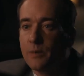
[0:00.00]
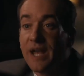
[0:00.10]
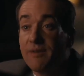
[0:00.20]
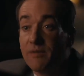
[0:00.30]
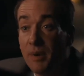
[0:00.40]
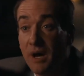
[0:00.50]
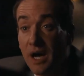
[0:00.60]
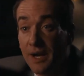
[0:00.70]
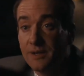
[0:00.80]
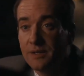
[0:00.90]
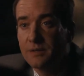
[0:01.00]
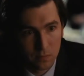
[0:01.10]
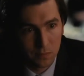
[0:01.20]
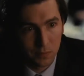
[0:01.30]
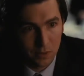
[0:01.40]
We have a bond.
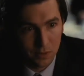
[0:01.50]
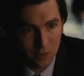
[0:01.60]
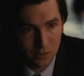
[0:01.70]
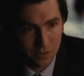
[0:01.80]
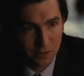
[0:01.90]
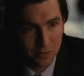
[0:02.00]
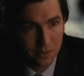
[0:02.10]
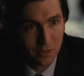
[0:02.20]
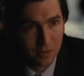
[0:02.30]
You do? Yeah,